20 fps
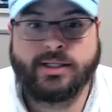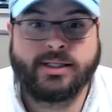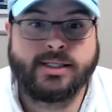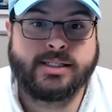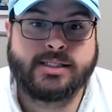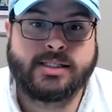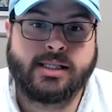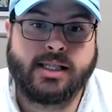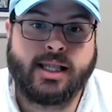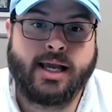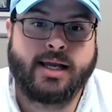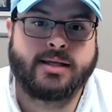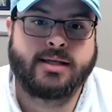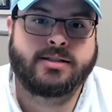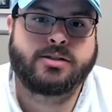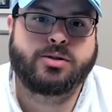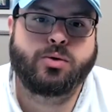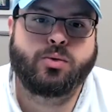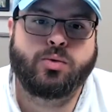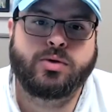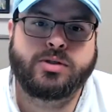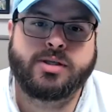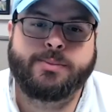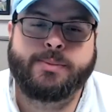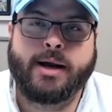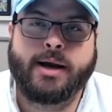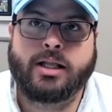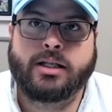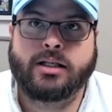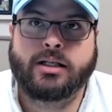in this class was
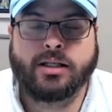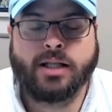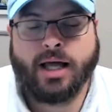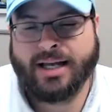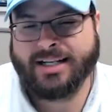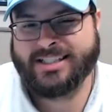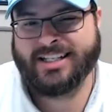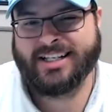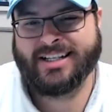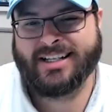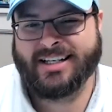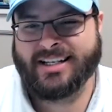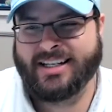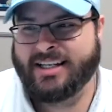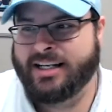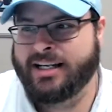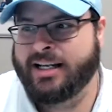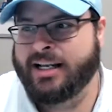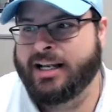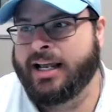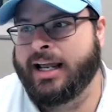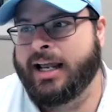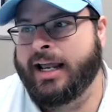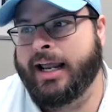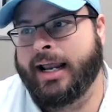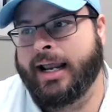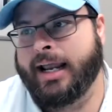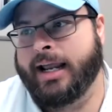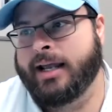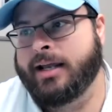about logic
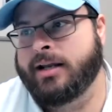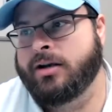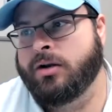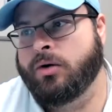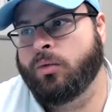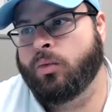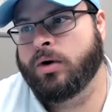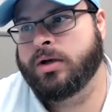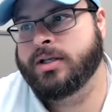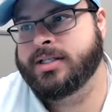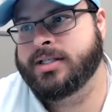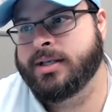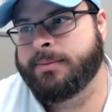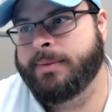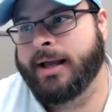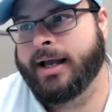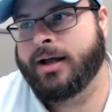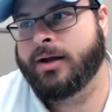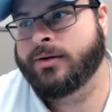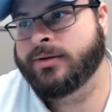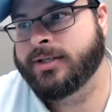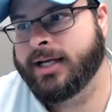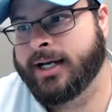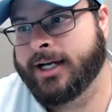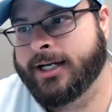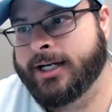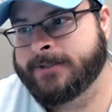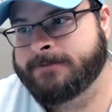and was about